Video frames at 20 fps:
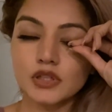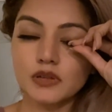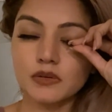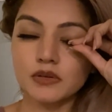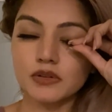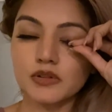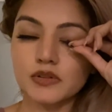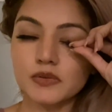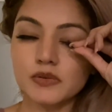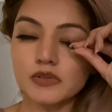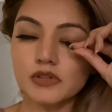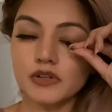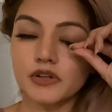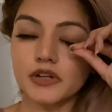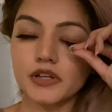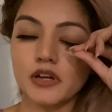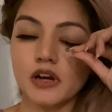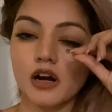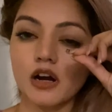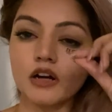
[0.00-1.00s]
Well, this one's
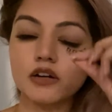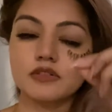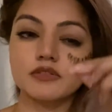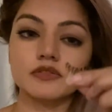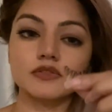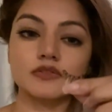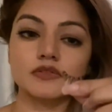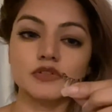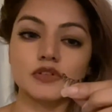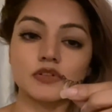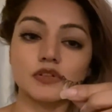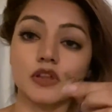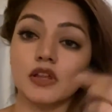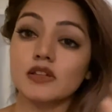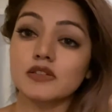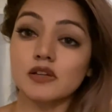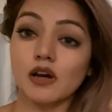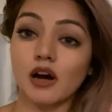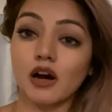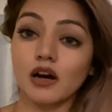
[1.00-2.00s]
already off, so
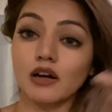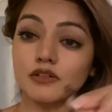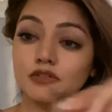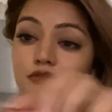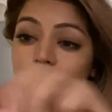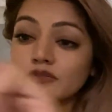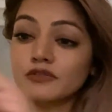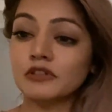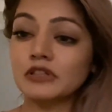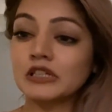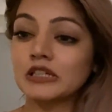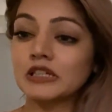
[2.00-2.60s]
that's off.